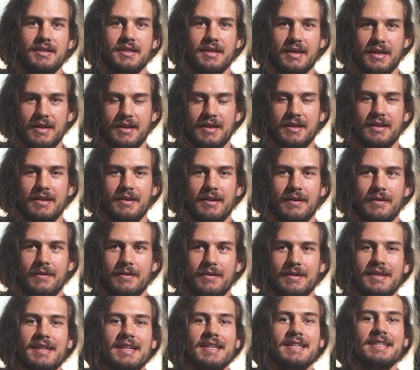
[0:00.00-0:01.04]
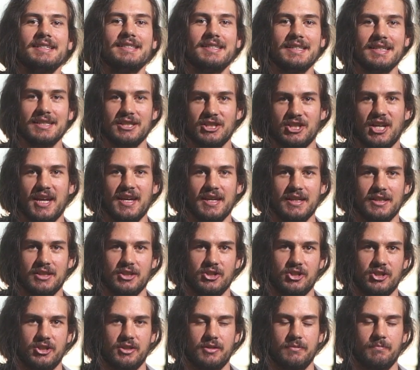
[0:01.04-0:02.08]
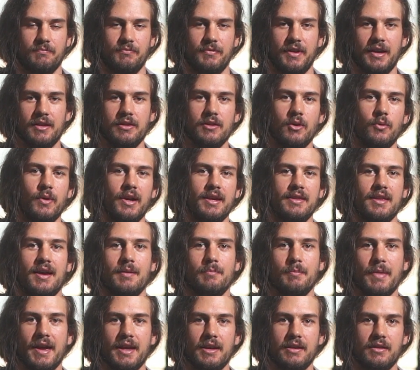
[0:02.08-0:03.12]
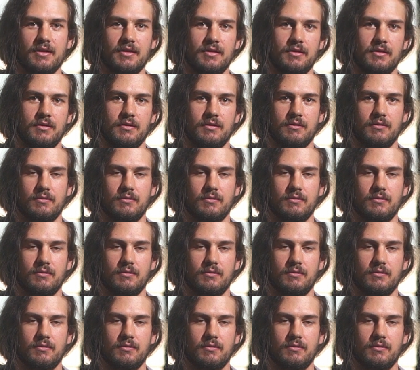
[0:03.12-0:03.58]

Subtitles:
a easy change in the way that men